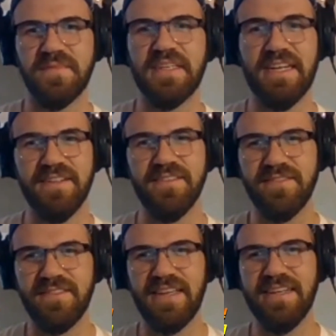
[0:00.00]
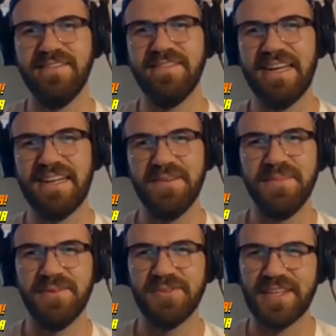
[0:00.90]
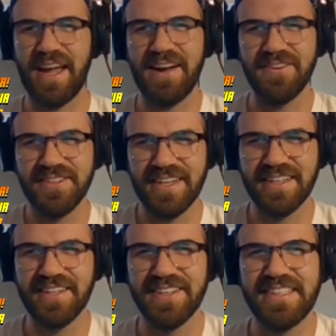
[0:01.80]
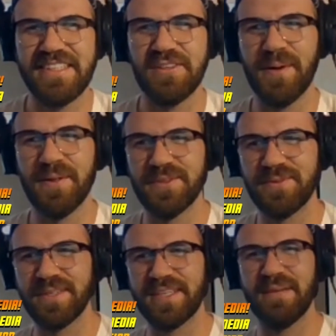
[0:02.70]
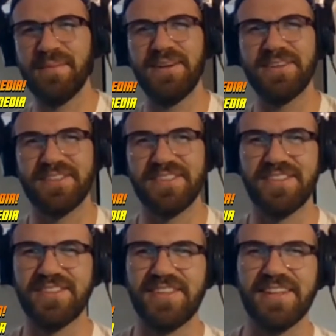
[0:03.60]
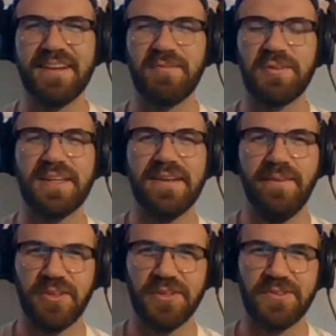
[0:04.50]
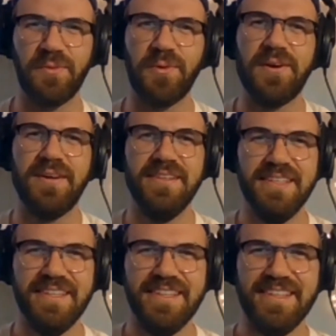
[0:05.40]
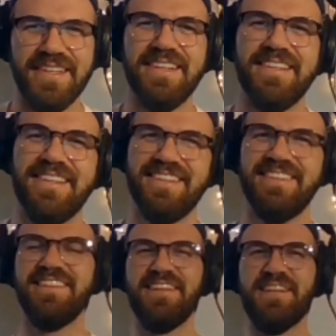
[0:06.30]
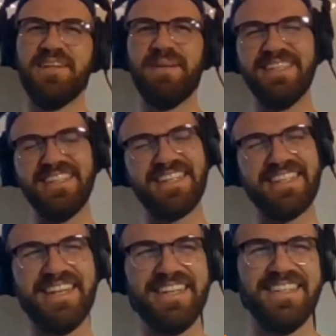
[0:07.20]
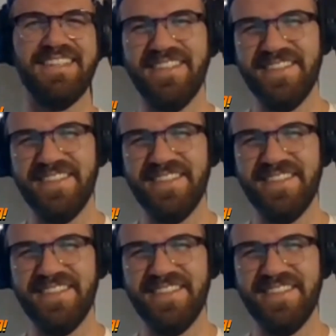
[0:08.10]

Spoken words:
Yeah, that album was like, how did I not hear about this when it came out? Because this is like everything I've ever looked for in a band like that.